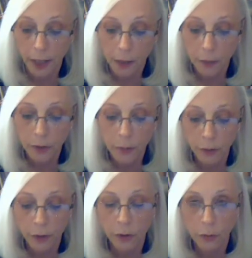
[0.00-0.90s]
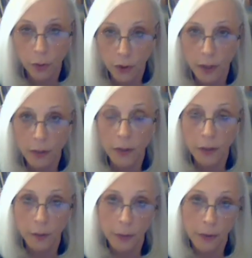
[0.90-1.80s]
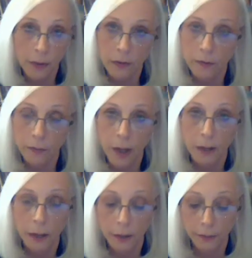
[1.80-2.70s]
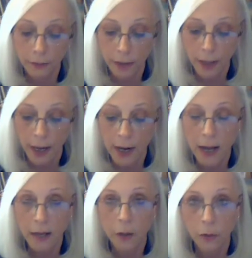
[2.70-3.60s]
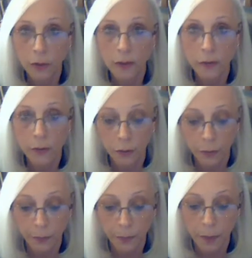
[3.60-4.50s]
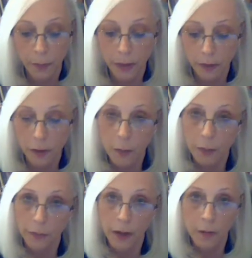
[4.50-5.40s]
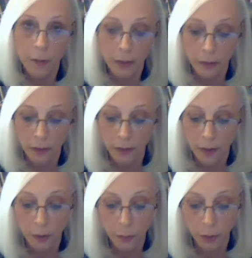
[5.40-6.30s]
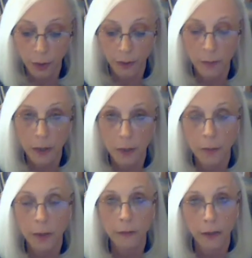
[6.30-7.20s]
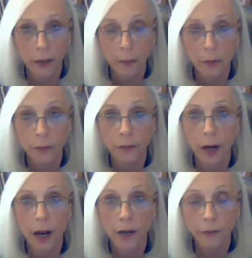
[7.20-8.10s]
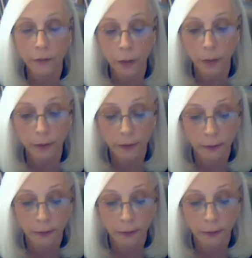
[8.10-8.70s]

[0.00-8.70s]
It was the most extraordinary experience of my life, and I can only assume that because of the profound message that this book is meant to be available for everyone.